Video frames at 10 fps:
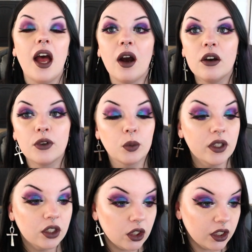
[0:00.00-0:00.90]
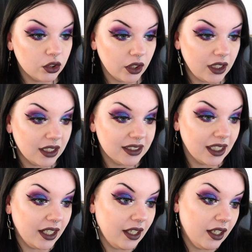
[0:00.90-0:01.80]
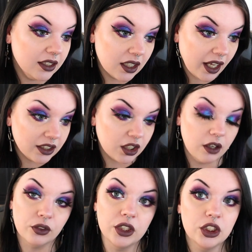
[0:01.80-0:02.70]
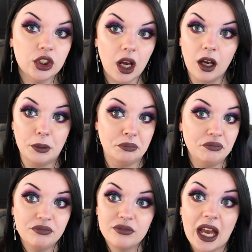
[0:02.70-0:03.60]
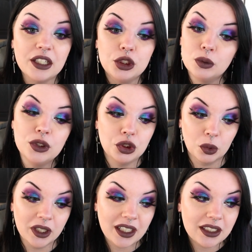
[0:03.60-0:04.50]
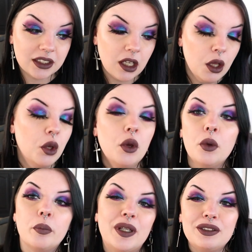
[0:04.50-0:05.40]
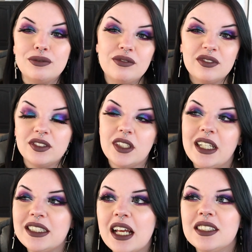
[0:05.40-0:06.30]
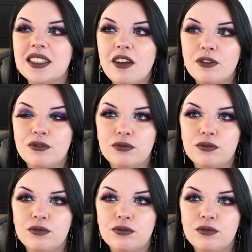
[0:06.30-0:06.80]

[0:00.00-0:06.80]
However, with the good ingredients in it, it is a nice coverage. I do enjoy it, but I'd say